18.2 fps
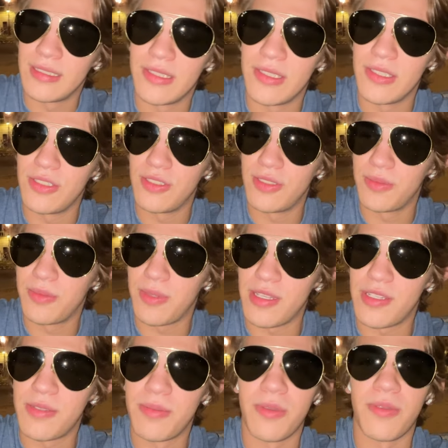you should
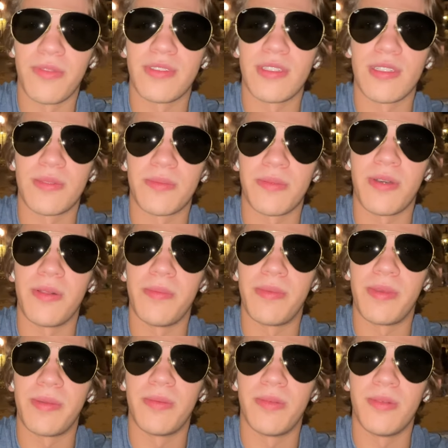watch movies as well,
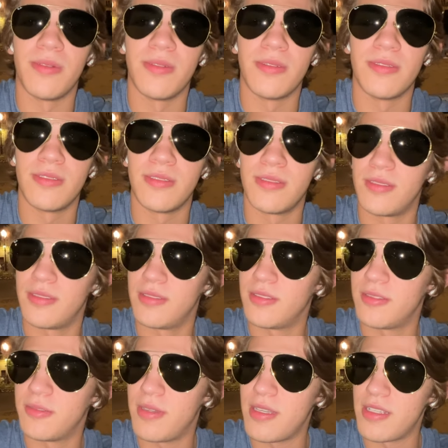people.
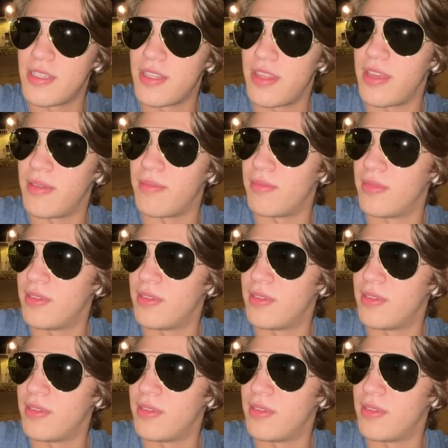Watch them.